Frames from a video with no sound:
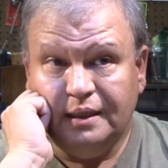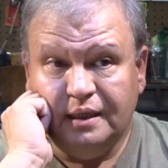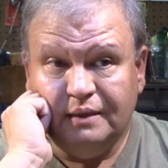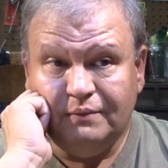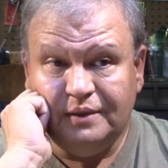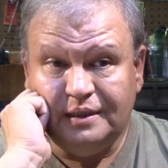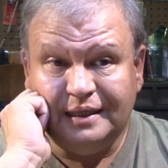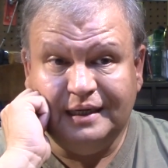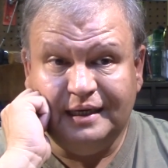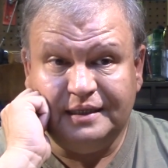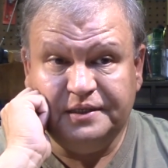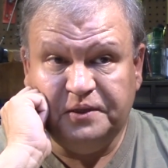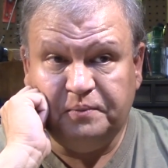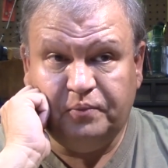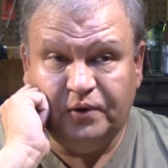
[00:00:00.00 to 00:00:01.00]
Well, I got
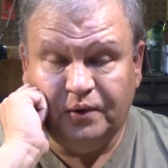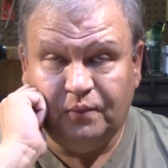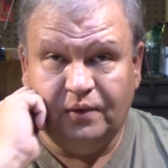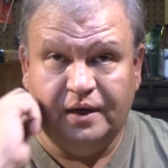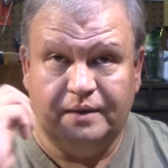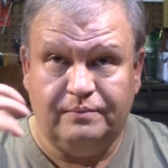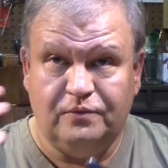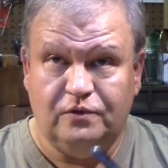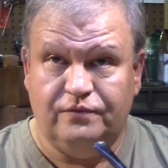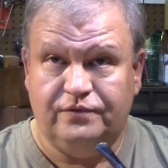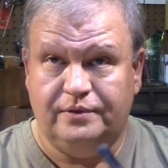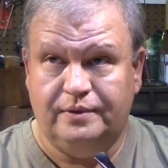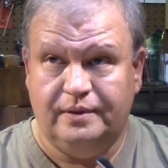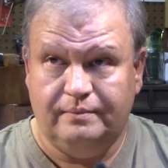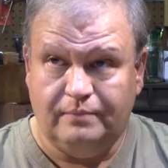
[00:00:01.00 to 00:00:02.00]
to the point where I had
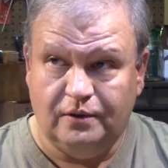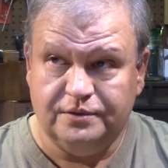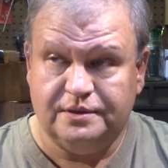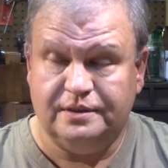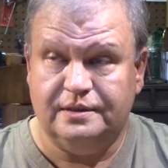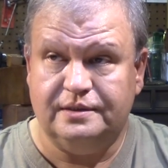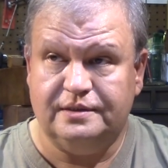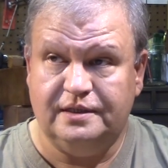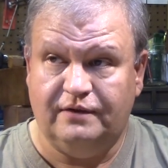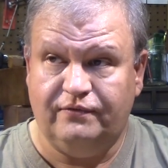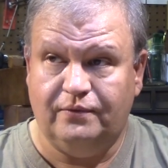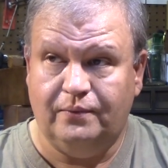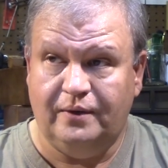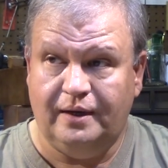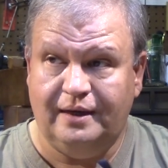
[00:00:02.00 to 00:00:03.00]
moved most of the stuff
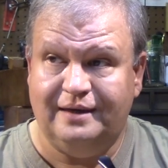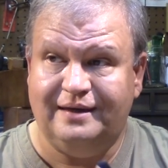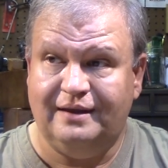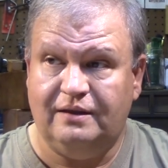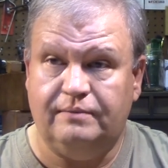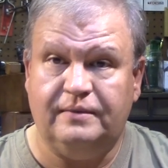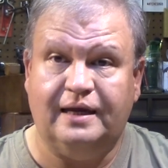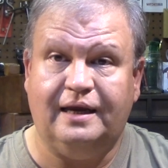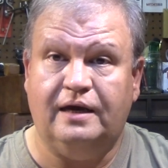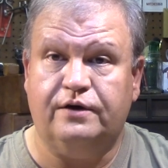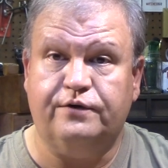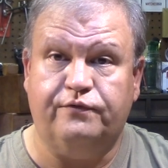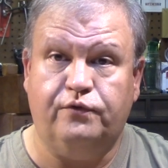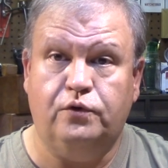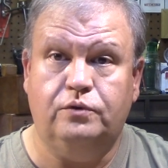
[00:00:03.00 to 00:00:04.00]
away, and now I'm like out
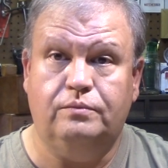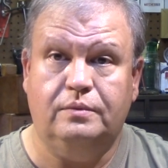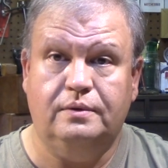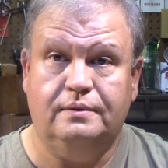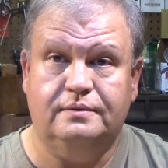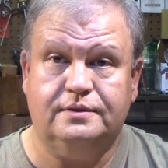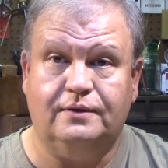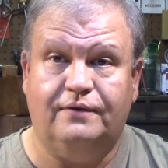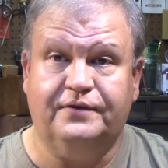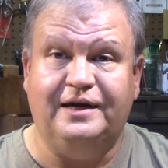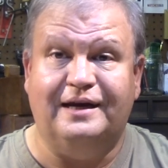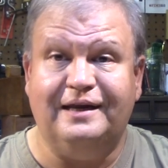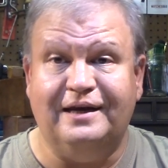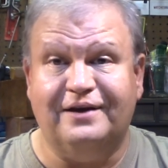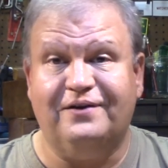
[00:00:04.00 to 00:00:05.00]
of room, so I've got
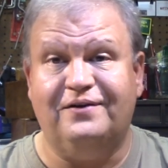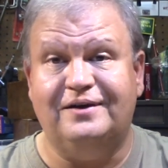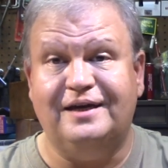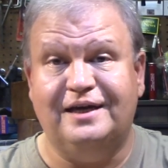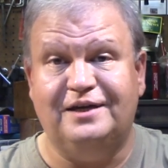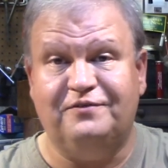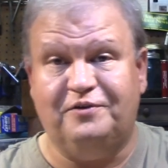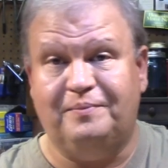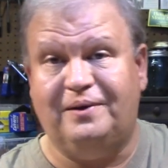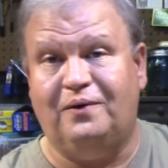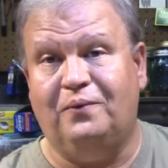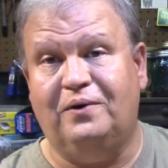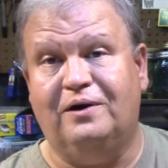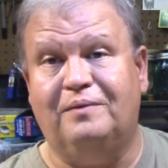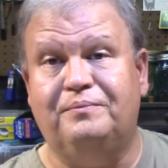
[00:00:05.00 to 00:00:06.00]
to get creative
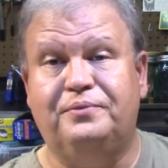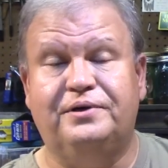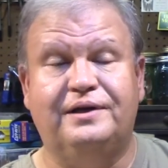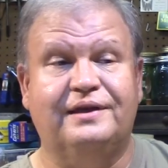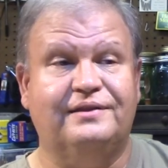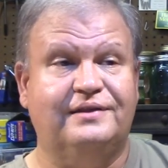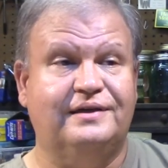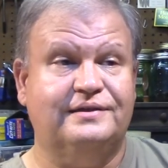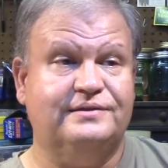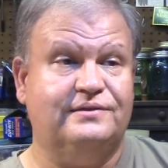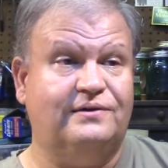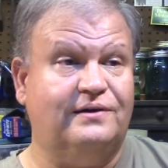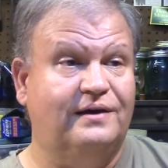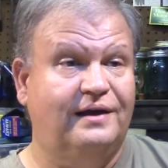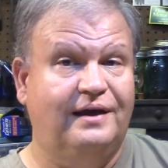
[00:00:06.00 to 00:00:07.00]
about where I'm putting things and
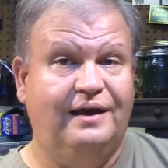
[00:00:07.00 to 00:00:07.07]
all.